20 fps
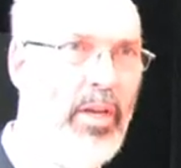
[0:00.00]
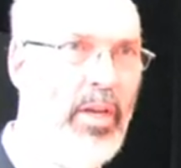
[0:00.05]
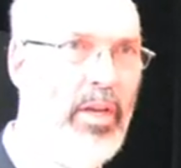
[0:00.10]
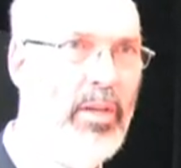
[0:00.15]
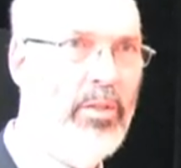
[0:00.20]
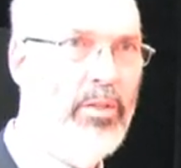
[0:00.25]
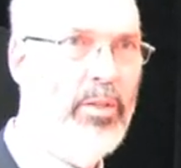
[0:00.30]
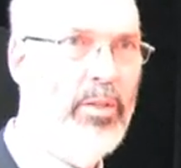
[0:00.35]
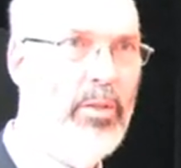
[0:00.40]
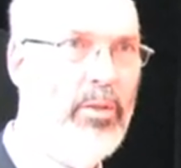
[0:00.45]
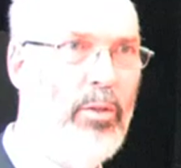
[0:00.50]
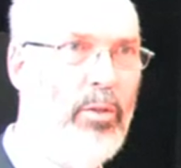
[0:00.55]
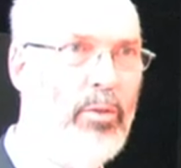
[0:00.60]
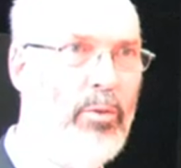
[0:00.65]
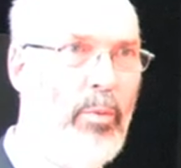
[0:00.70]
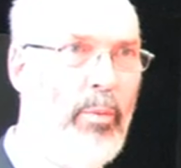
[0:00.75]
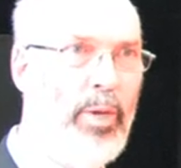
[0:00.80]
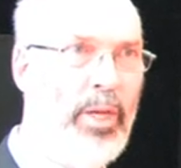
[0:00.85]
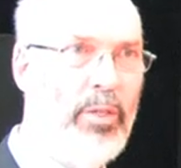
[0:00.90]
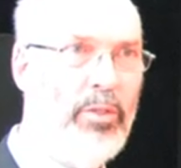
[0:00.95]
until
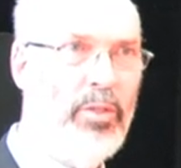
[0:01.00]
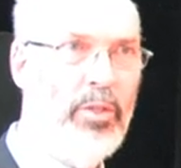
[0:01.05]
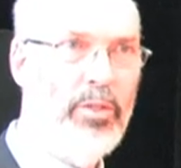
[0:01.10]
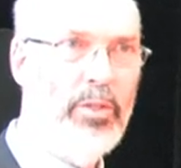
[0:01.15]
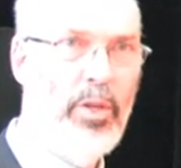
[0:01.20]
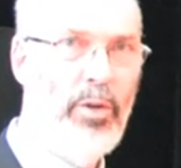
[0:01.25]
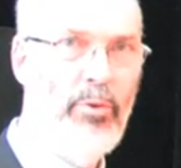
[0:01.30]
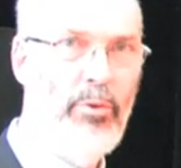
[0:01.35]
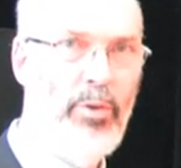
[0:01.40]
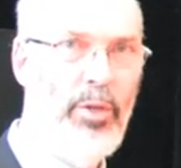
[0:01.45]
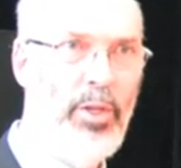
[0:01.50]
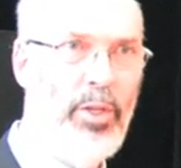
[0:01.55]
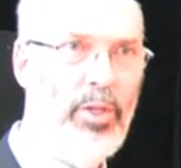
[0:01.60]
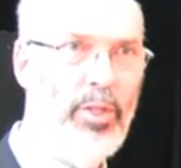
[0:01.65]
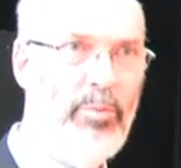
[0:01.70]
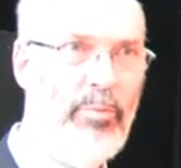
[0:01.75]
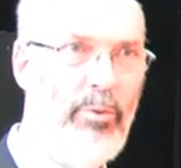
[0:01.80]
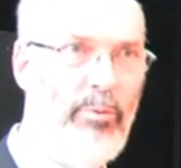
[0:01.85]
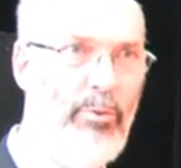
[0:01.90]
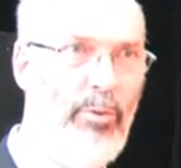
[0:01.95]
about six hundred
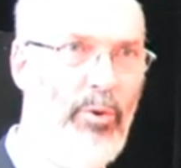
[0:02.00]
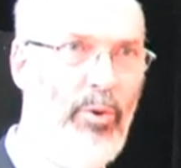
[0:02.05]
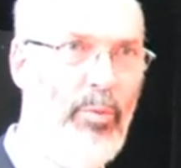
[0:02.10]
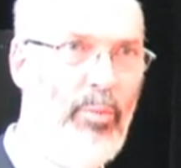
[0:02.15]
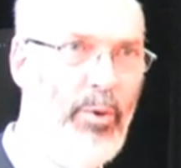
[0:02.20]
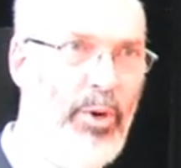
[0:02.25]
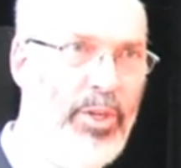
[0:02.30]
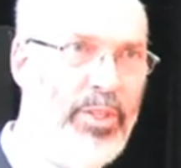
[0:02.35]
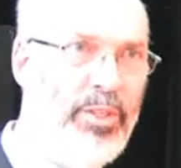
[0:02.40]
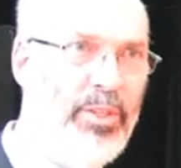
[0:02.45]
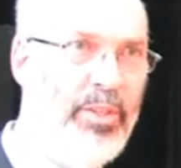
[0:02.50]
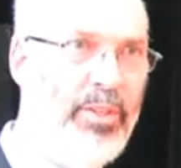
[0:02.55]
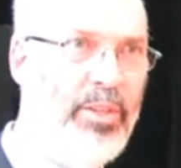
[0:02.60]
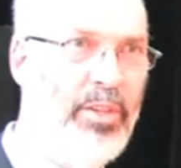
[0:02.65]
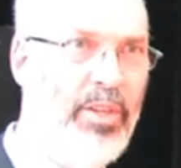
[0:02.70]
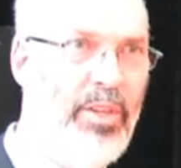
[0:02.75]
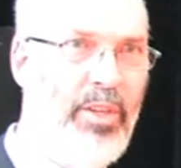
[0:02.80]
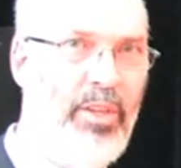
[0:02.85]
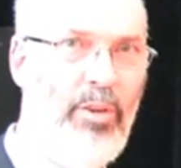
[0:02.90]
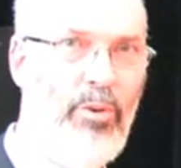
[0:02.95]
years before present,
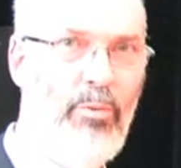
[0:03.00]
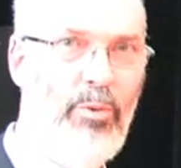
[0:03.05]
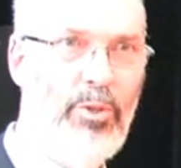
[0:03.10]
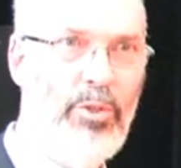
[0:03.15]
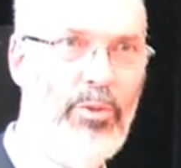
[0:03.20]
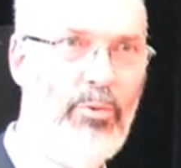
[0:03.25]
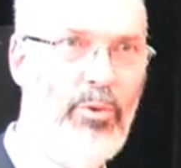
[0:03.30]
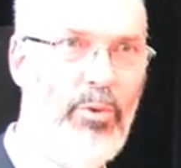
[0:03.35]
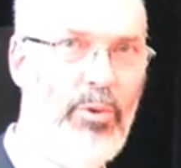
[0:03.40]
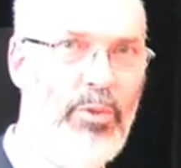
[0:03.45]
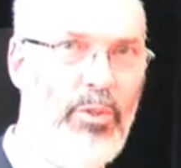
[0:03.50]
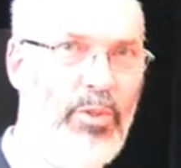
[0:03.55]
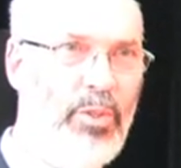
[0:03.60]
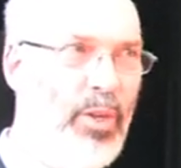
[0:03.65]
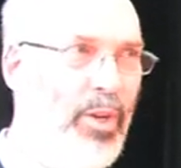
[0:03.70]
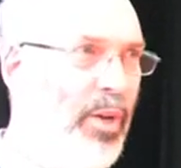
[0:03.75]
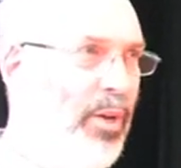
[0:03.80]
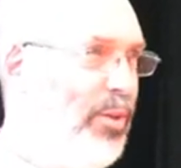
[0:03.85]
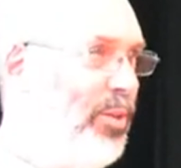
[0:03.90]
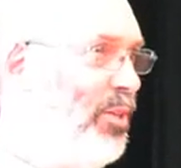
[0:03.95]
which of course is
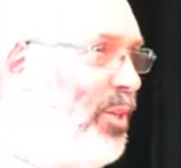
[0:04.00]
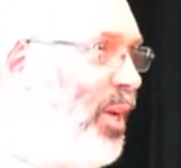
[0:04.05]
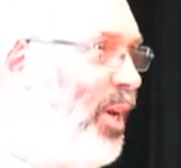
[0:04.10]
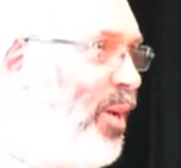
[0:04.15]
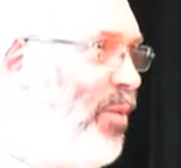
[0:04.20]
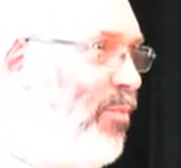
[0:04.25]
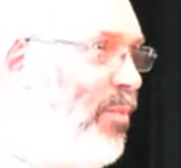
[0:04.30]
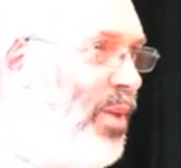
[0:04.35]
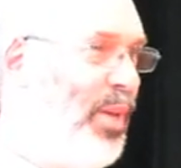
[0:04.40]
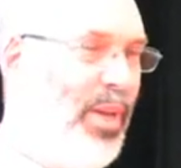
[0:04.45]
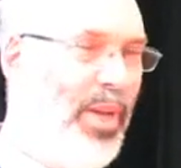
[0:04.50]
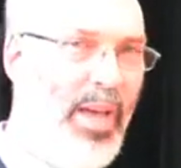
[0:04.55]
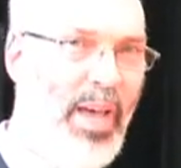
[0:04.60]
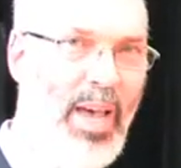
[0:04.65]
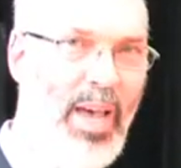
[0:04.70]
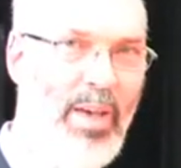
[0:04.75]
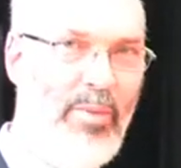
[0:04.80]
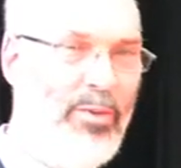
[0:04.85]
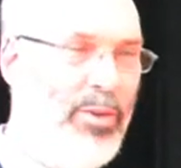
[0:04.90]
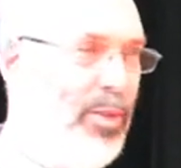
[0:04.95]
a long time
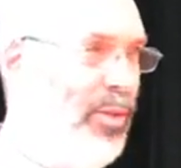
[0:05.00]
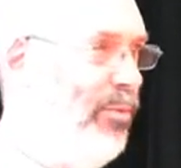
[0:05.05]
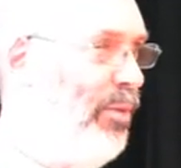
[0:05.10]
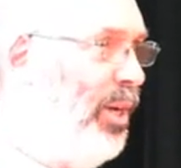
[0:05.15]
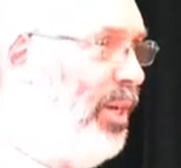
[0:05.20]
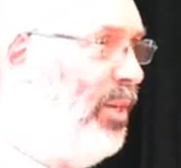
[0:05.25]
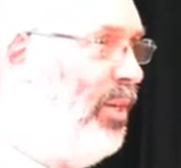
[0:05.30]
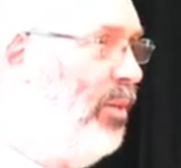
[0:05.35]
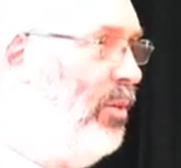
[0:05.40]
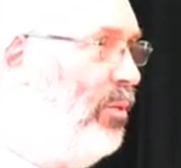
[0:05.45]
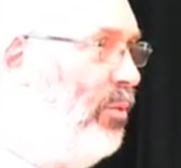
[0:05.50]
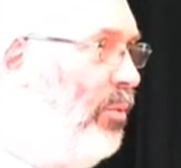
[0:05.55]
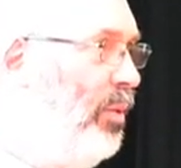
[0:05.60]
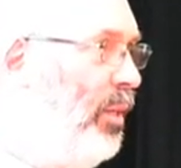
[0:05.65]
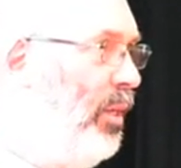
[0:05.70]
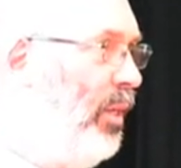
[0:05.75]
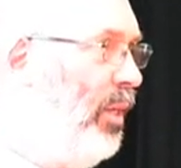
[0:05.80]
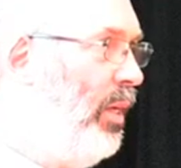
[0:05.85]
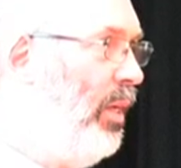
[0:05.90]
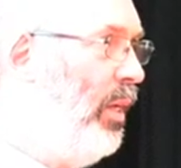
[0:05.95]
after the Vikings were
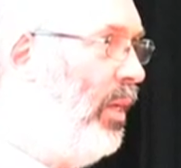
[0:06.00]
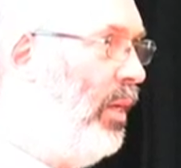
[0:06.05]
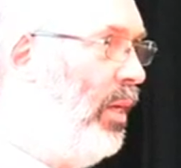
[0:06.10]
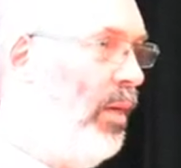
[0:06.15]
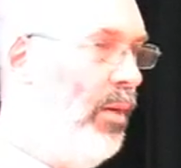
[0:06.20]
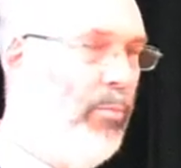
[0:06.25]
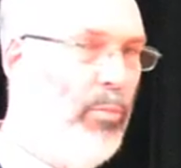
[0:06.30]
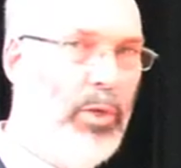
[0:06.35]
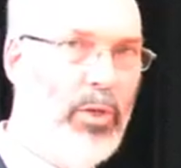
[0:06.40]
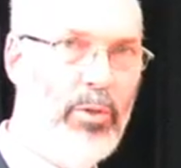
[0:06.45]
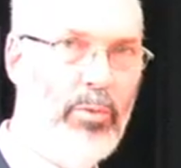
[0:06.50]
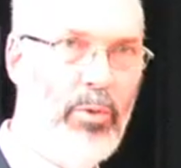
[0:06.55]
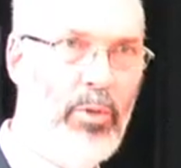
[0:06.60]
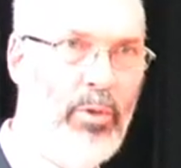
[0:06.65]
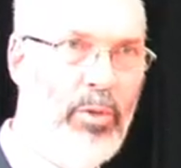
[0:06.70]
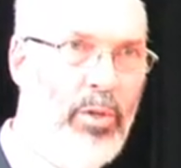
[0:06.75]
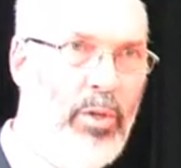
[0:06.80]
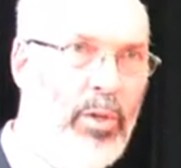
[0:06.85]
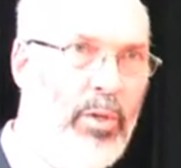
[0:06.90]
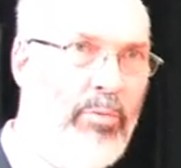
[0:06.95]
there, because we're
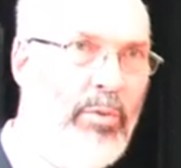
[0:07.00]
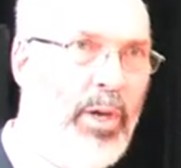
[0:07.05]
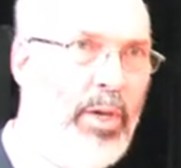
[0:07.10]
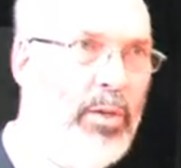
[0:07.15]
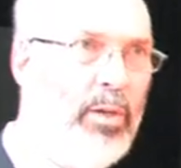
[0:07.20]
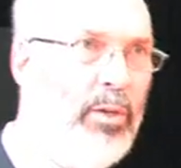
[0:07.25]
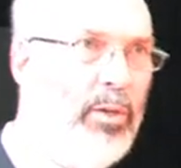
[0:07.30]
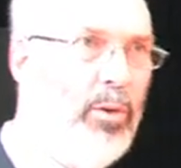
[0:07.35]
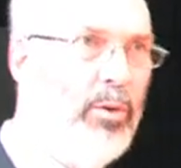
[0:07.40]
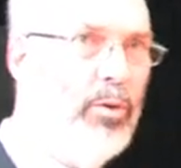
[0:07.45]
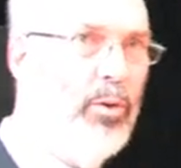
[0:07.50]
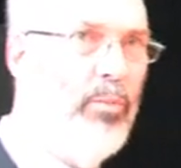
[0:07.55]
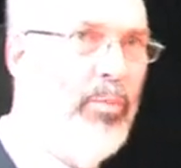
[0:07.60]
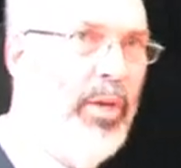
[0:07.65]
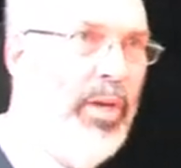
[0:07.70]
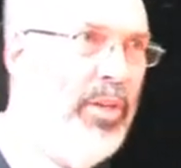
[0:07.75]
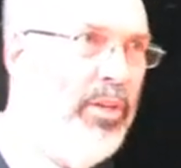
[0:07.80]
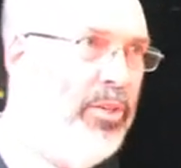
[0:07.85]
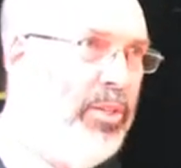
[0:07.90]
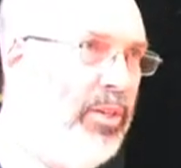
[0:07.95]
looking at a Viking
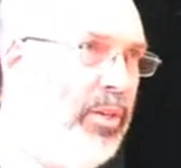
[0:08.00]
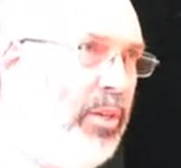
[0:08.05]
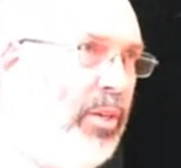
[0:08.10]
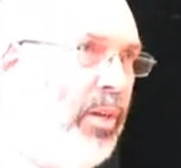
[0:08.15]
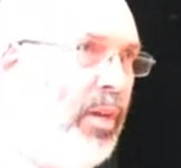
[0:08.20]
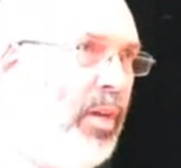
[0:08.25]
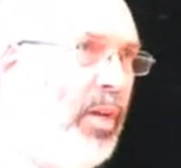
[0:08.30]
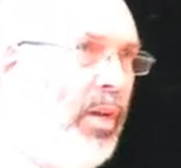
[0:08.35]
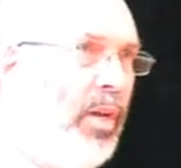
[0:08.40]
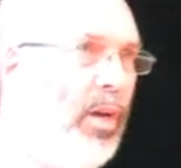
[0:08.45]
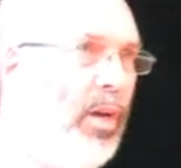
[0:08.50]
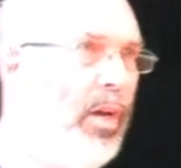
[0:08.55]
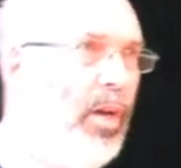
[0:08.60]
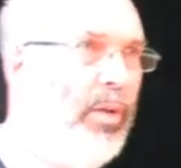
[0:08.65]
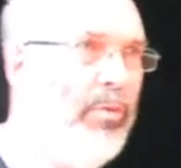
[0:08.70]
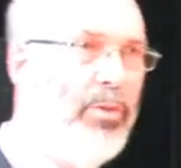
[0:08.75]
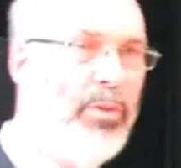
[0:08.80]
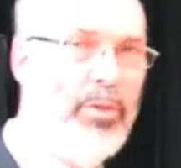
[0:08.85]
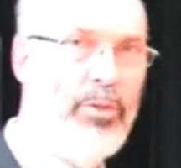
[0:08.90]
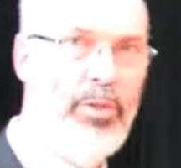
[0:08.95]
occupation
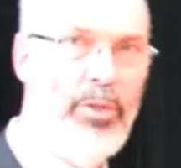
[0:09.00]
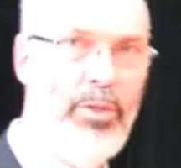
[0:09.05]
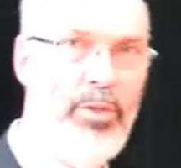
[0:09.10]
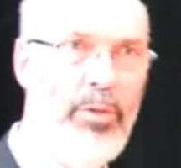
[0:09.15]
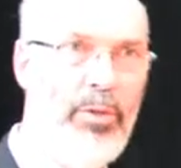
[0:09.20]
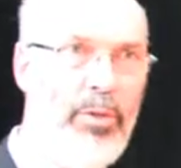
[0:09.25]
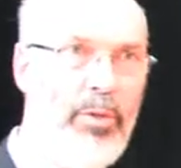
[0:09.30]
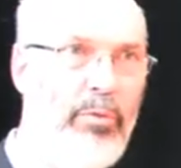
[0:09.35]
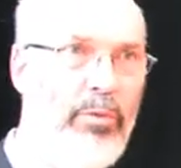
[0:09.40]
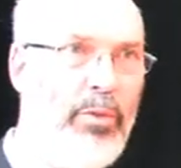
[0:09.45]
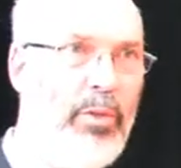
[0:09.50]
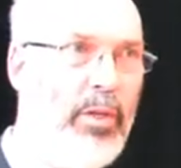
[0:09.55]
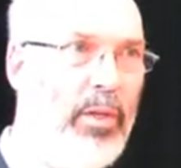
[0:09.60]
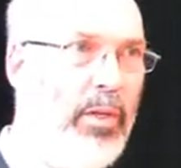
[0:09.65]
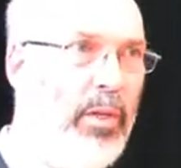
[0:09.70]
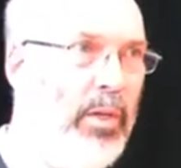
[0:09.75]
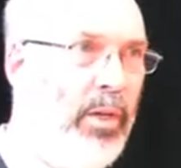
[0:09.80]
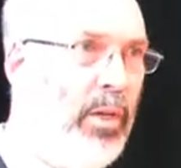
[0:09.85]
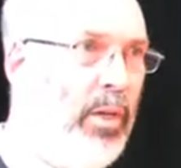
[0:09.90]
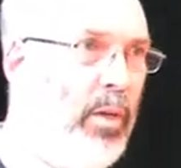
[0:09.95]
of the turn of
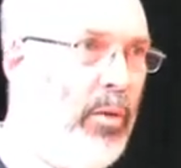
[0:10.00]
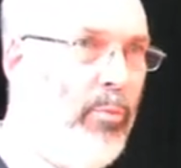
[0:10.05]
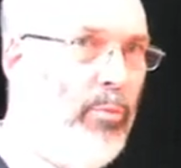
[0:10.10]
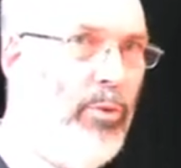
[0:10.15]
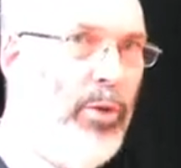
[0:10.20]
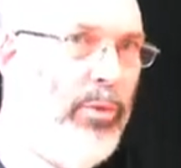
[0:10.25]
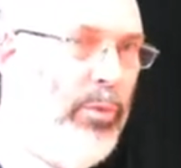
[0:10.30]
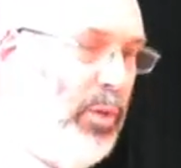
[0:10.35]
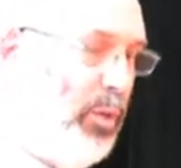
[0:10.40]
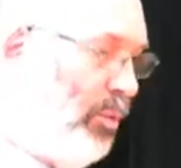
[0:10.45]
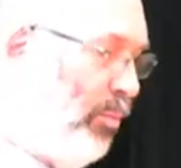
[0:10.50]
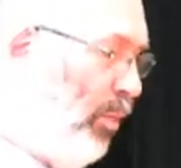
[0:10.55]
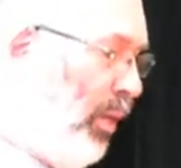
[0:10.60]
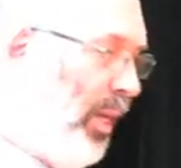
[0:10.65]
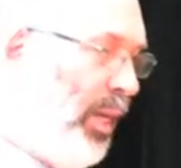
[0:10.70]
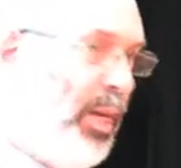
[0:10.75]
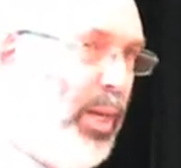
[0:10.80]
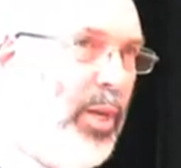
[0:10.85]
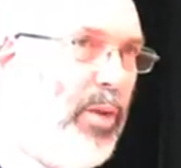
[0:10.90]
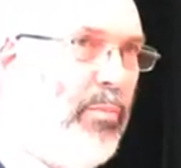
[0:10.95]
the previous
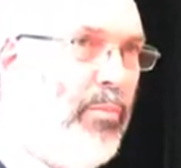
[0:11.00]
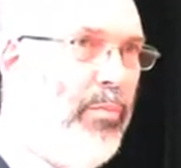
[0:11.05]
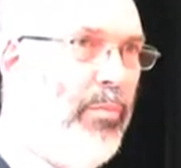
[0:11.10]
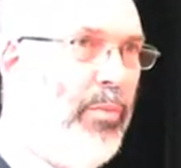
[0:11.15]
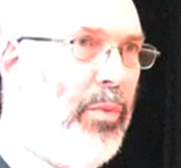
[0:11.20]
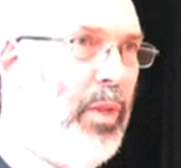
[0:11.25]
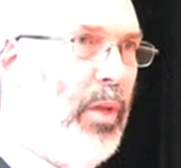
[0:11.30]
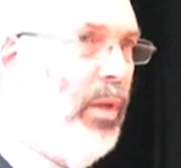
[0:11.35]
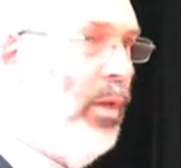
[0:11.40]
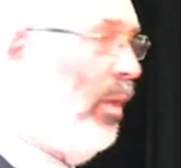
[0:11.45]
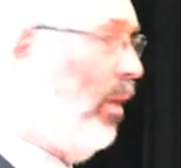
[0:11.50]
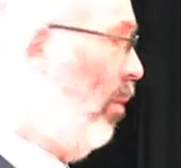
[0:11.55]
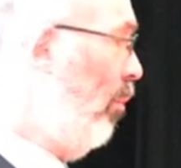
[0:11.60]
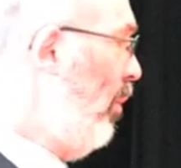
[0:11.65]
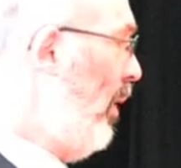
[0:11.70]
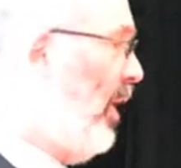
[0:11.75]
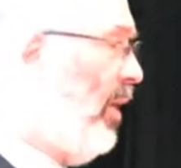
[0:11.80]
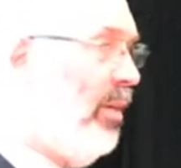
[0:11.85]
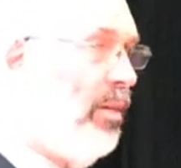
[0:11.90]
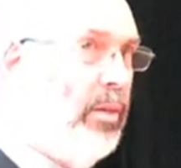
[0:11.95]
millennium,
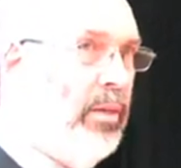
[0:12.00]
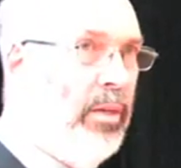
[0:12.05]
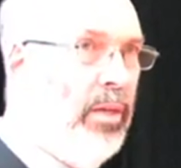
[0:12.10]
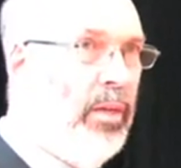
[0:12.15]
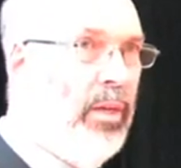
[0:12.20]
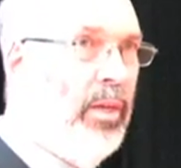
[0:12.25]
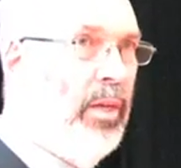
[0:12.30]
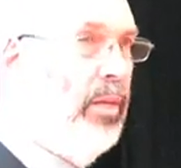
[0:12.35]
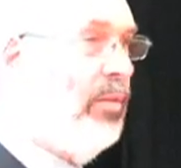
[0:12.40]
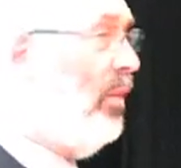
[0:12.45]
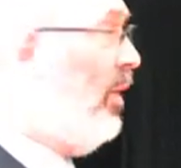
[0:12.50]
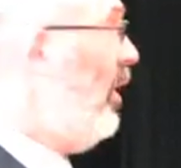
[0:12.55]
about one